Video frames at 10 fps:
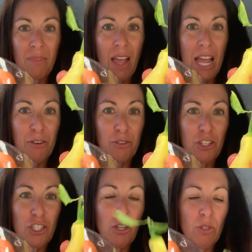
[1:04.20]
I grew
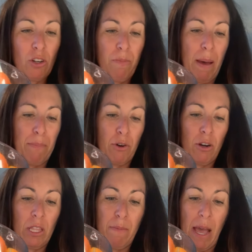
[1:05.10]
this cute little pepper
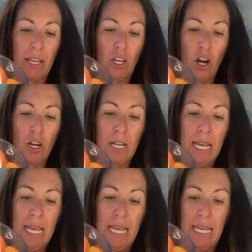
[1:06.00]
in the backyard.
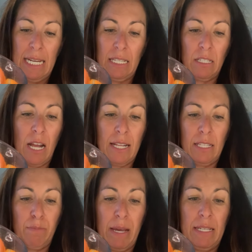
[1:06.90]
It is not
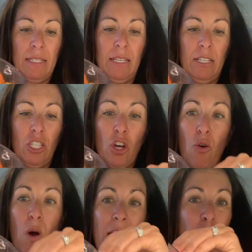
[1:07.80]
spicy,
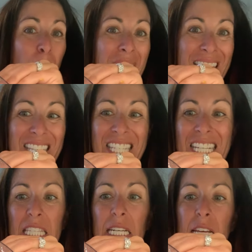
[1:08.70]
so I don't mind the
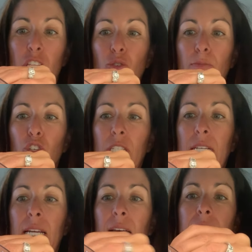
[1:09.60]
seeds in it. So I'm just
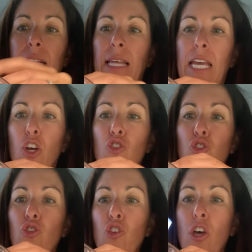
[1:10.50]
gonna kind of like
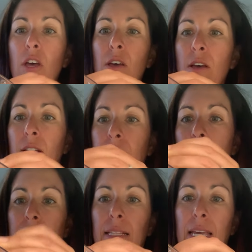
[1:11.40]

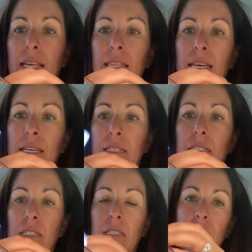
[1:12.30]
cut it like
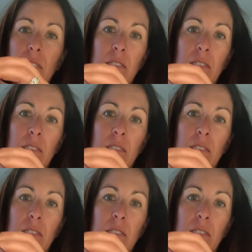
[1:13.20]
this.